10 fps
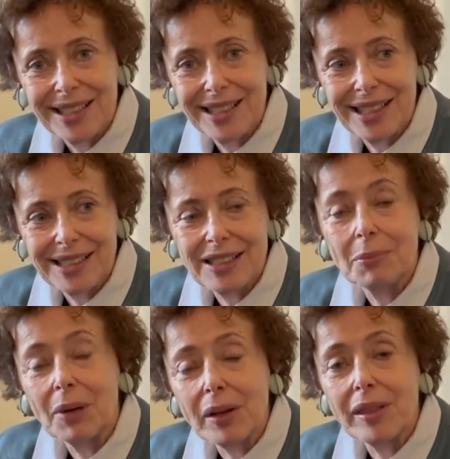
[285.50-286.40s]
and
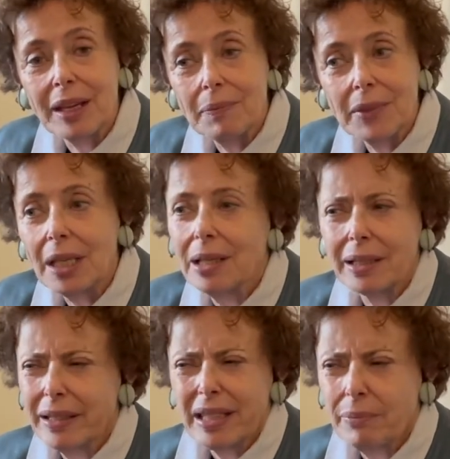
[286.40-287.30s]
among them, you know,
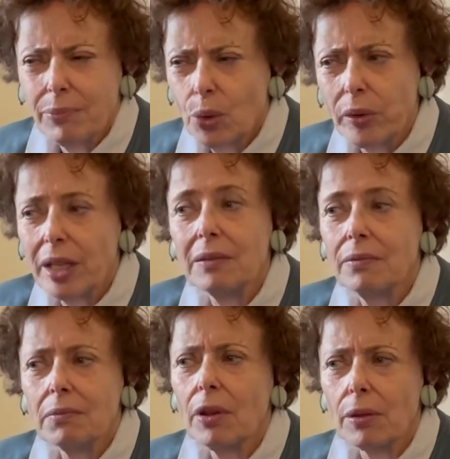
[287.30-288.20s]
more
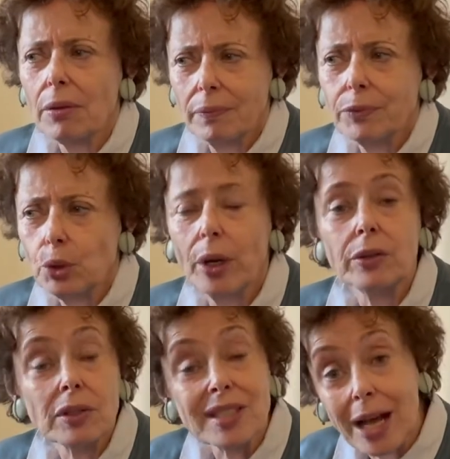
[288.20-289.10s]
than
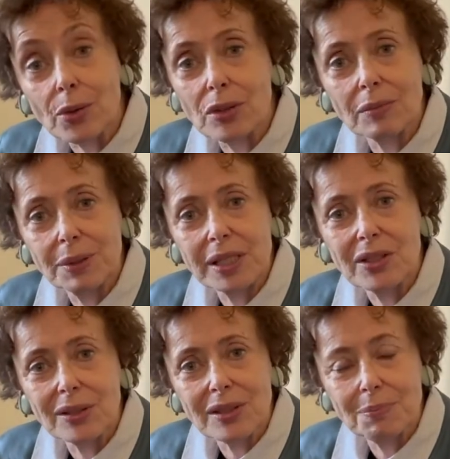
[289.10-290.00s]
200,000
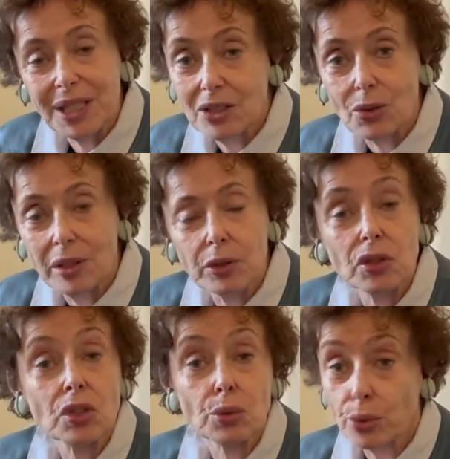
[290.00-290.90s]
pieces. Picasso never
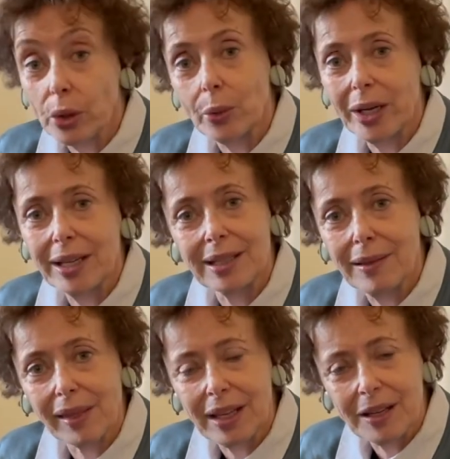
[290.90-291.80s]
threw away
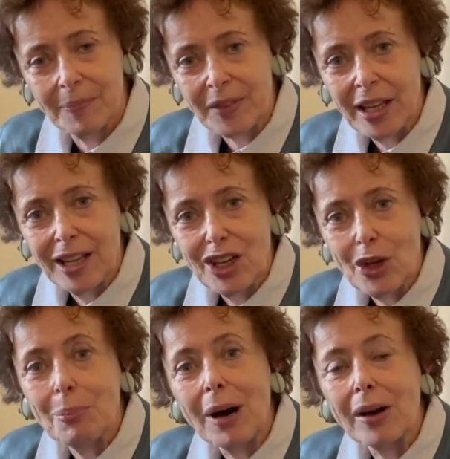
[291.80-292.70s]
anything.
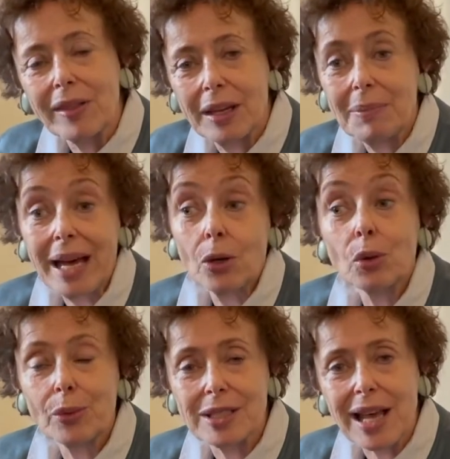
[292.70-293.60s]
Among them, I
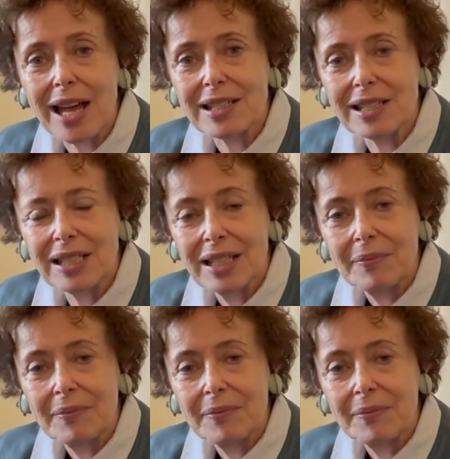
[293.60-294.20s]
always ask,